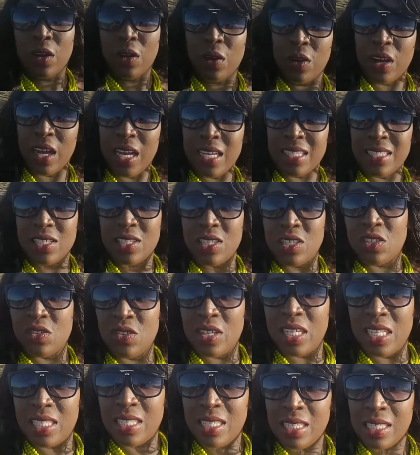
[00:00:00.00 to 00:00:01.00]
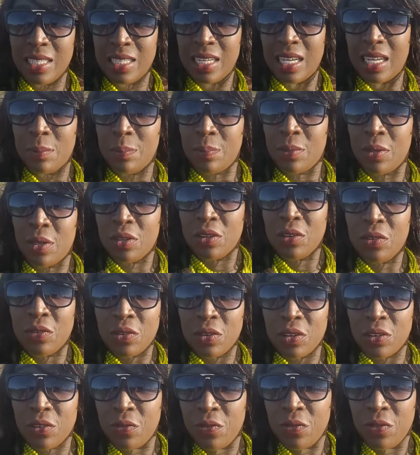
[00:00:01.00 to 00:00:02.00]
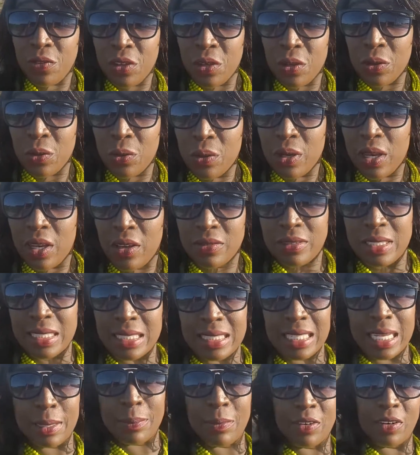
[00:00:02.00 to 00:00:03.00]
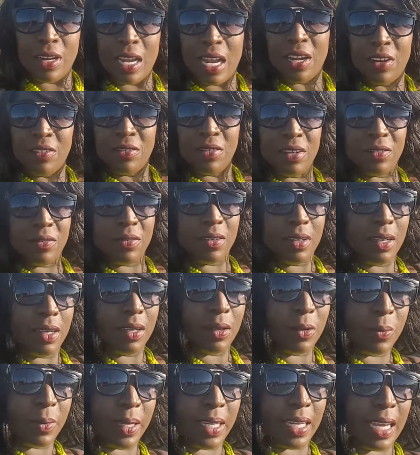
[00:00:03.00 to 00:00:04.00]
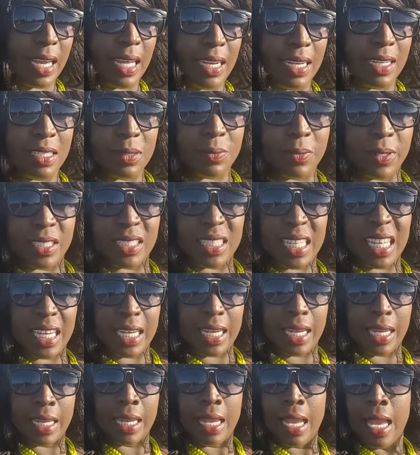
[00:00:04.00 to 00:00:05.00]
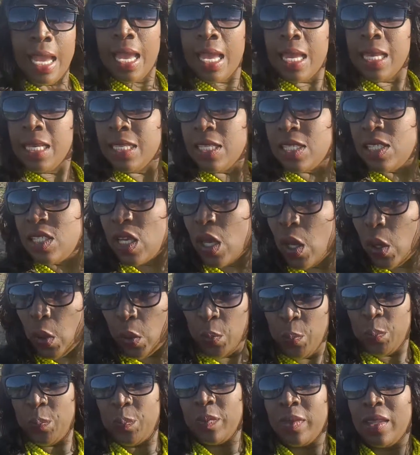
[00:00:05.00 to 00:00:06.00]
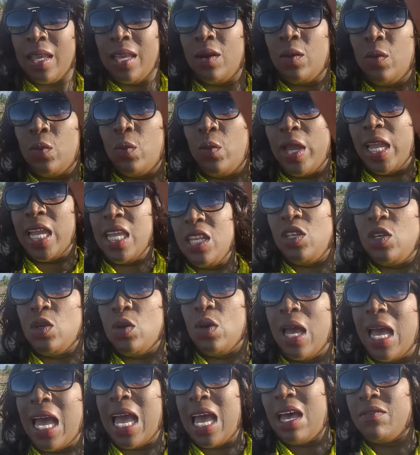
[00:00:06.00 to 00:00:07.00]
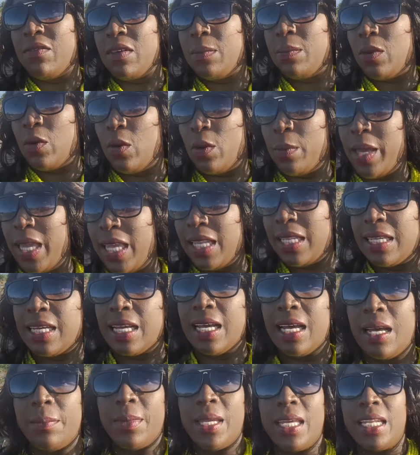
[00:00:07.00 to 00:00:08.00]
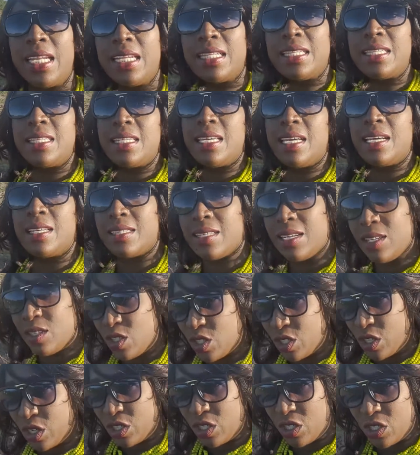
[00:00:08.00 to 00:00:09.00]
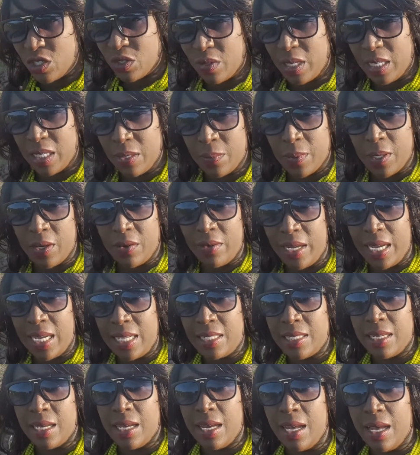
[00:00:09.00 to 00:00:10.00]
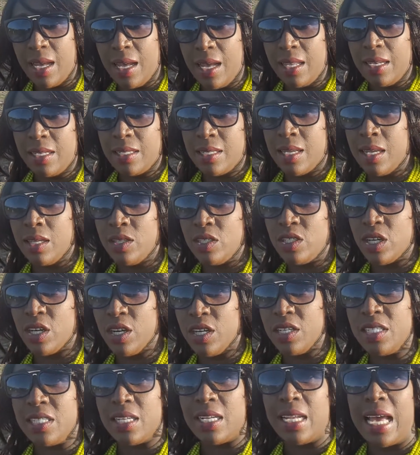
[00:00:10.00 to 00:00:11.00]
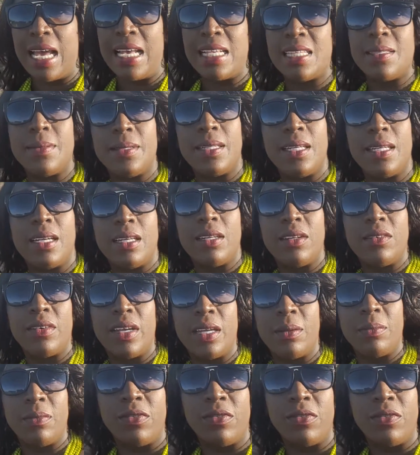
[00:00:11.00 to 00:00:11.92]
across the street to that beautiful view of the Demerara River. Oh my God, it's breathtaking. So when you have a moment, come in and see us on Church Street. We're right on Church, last building on the right